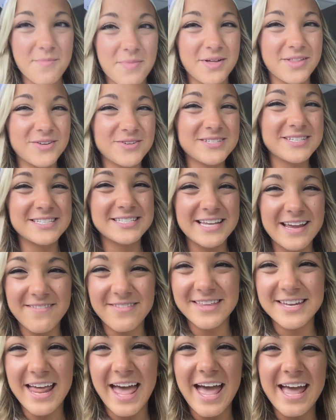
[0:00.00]
But Lucy
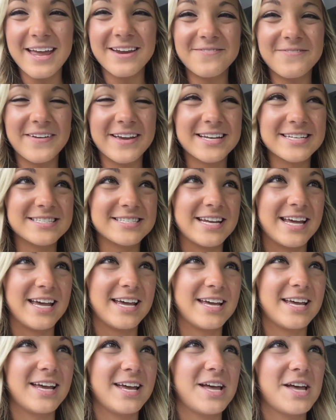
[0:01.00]
saved the day and fixed
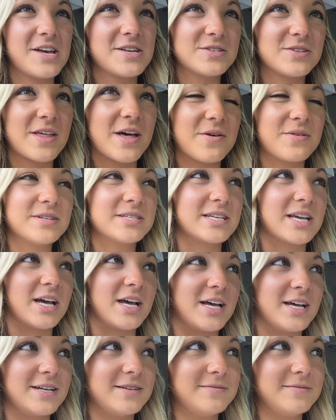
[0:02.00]
it. So that was good.